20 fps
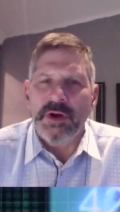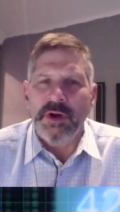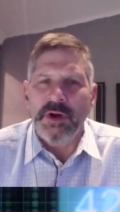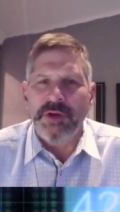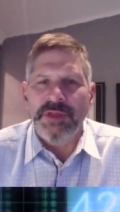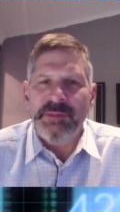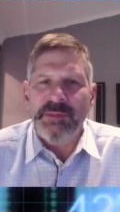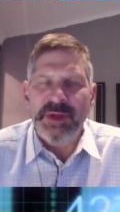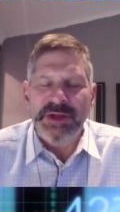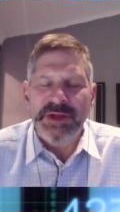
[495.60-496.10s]
Are
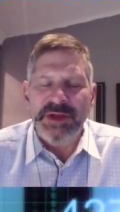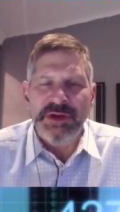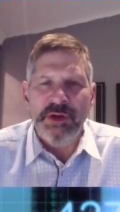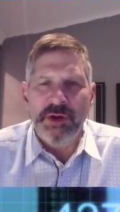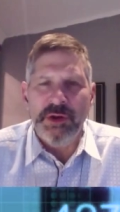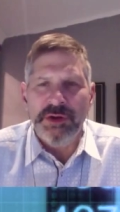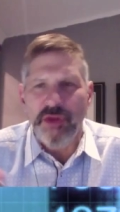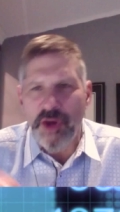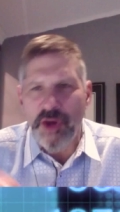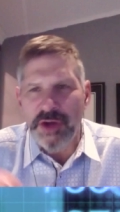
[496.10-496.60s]
they betting
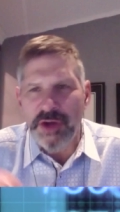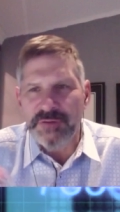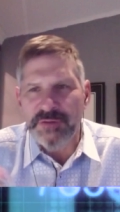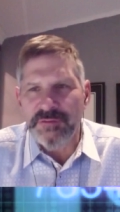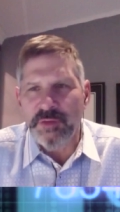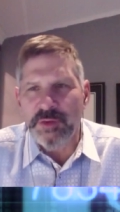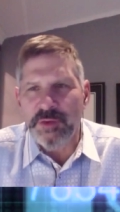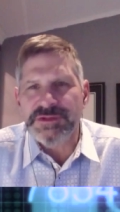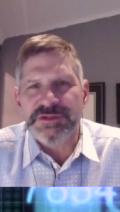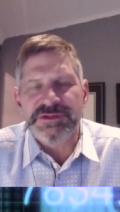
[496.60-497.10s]
on a lot of
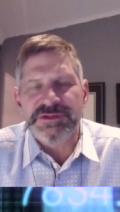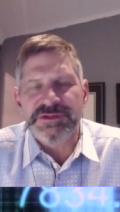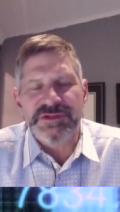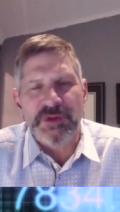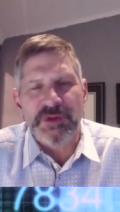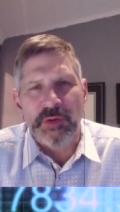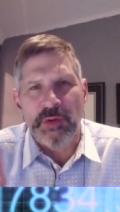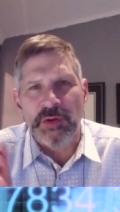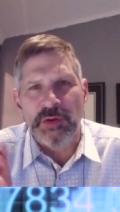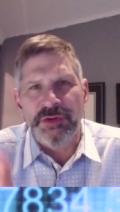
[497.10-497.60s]
horses,
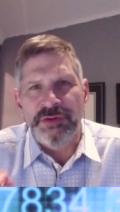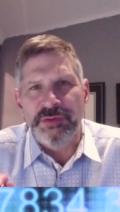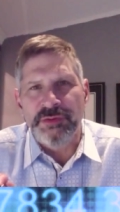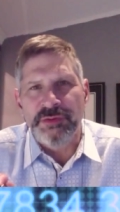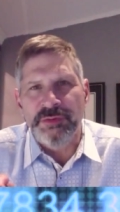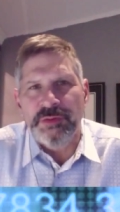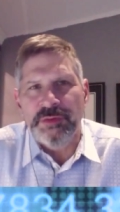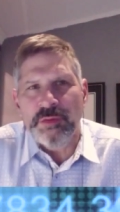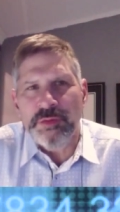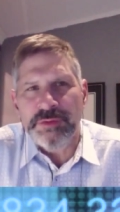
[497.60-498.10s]
or are you
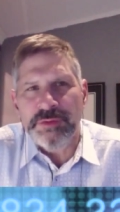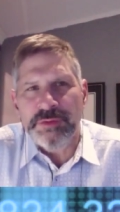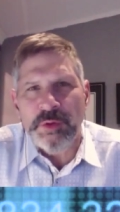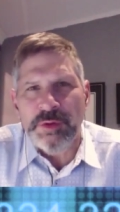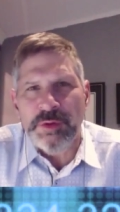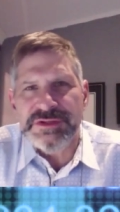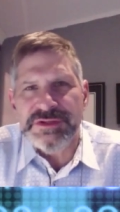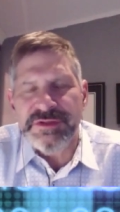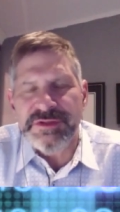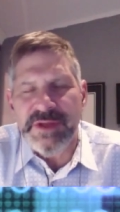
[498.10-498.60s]
their only
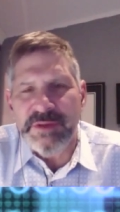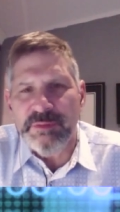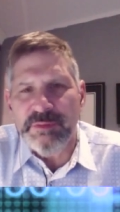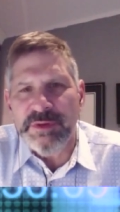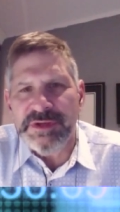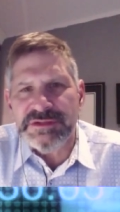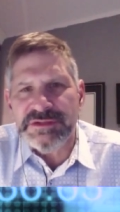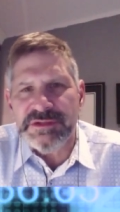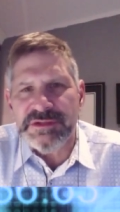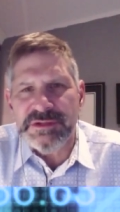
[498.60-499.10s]
horse in that
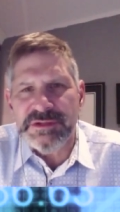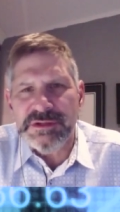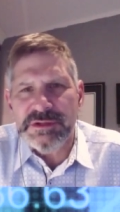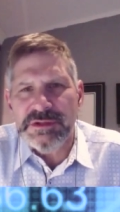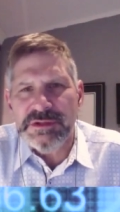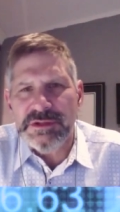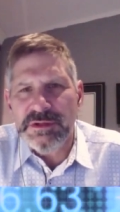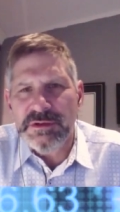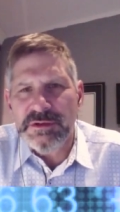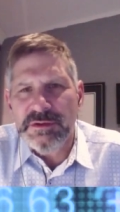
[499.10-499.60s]
race
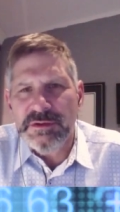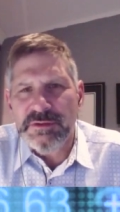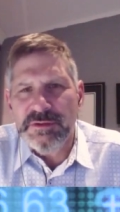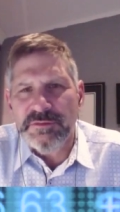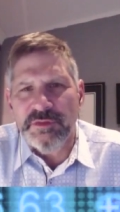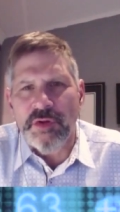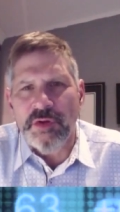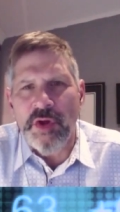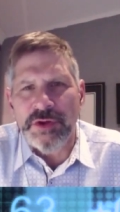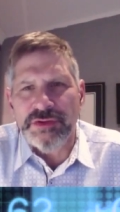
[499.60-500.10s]

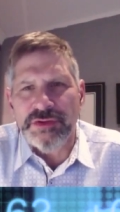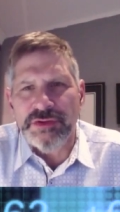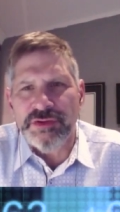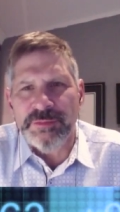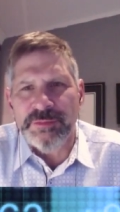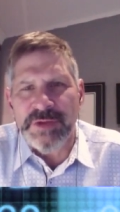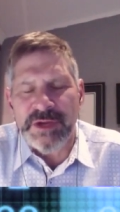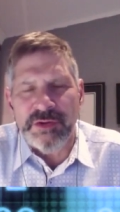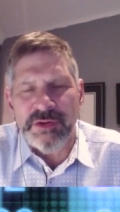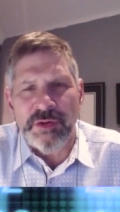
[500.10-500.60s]
for long
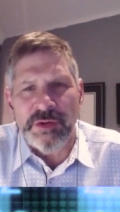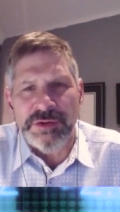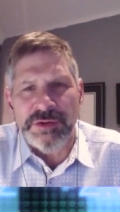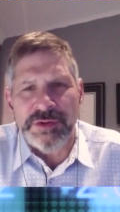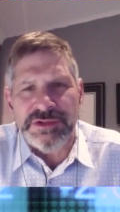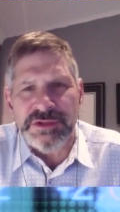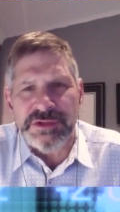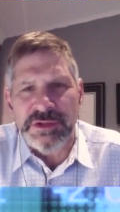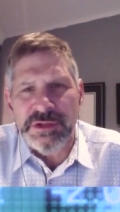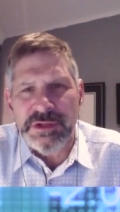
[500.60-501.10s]
term
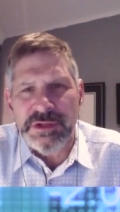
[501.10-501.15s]
technology?